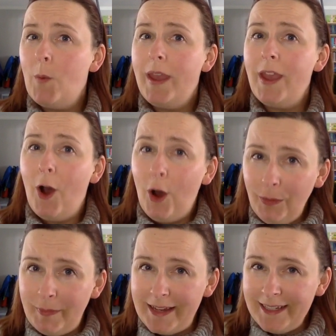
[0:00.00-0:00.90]
we all
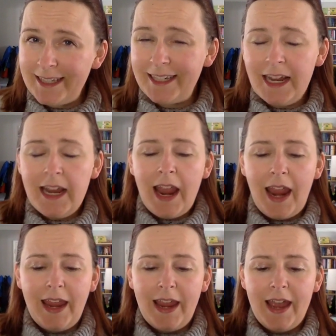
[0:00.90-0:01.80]
missed
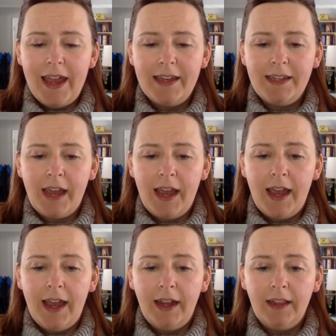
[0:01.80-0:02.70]
and
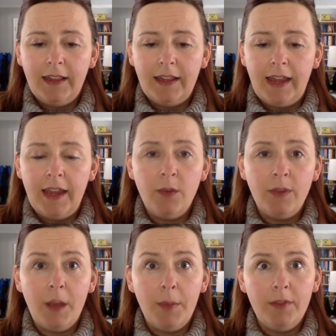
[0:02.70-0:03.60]
end with a
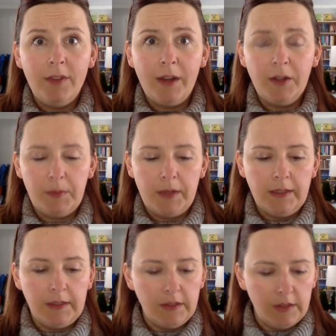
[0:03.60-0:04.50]
couple of
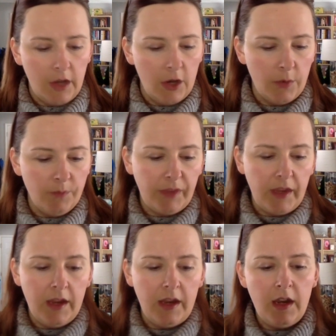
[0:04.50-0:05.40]
announcements. So
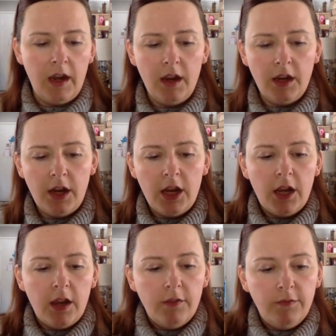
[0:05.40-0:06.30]
in
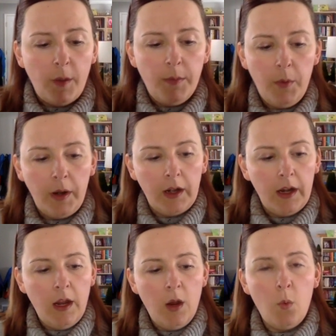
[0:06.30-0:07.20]

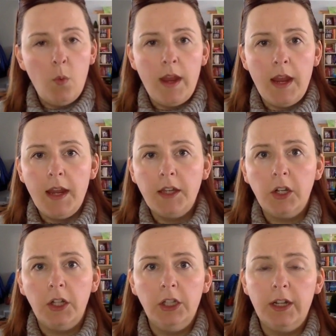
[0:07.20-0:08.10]
February, we took
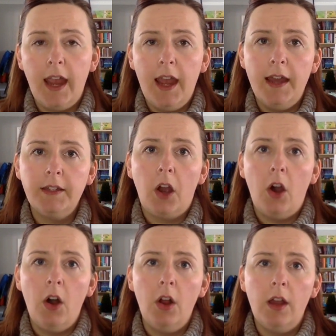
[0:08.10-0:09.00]
a look at
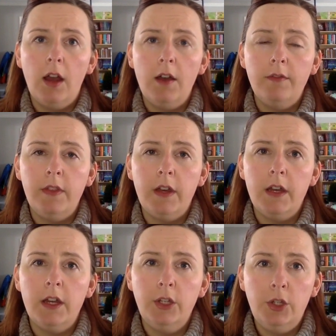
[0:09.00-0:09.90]
all of
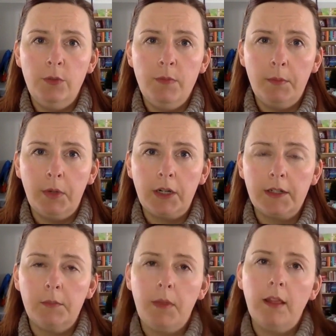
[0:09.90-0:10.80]
the new members.
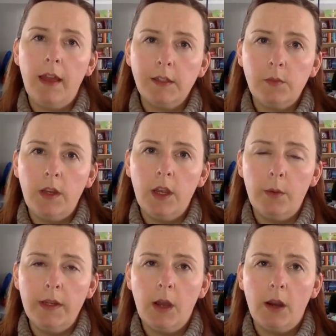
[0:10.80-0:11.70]
In my last video,
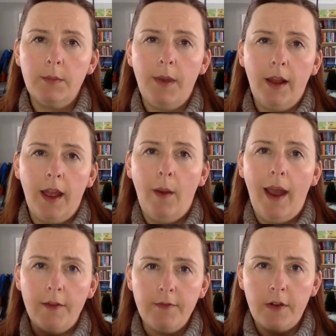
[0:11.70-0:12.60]
we talked about how
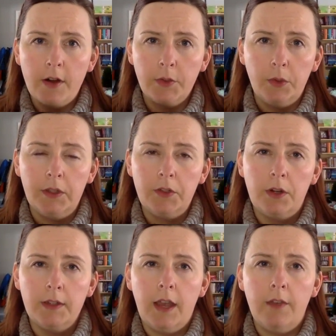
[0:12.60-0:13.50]
half of our school
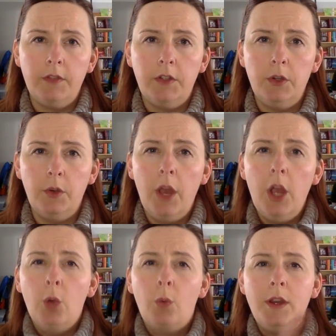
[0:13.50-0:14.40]
districts have to
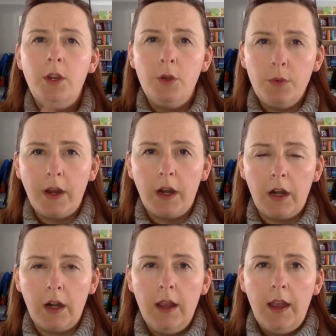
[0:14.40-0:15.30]
renew
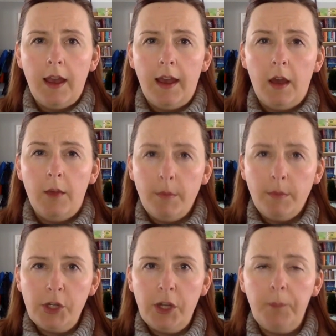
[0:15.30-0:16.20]
their
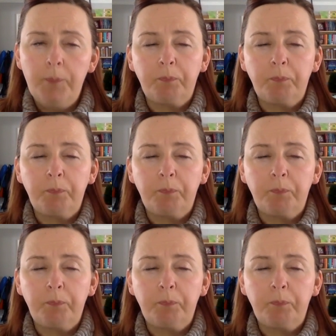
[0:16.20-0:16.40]
membership.